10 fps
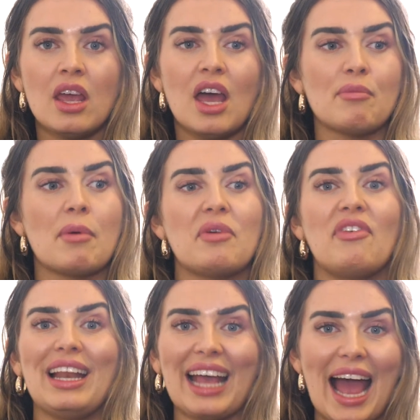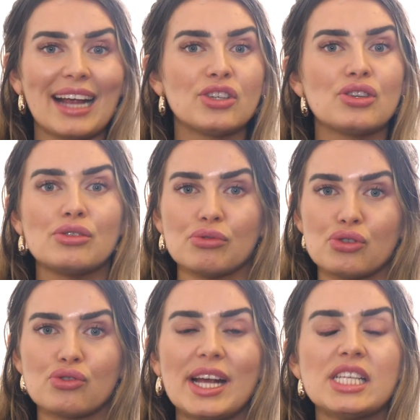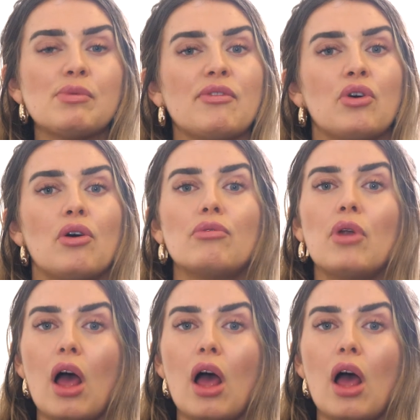And when we're feeling anxious or stressed, we've got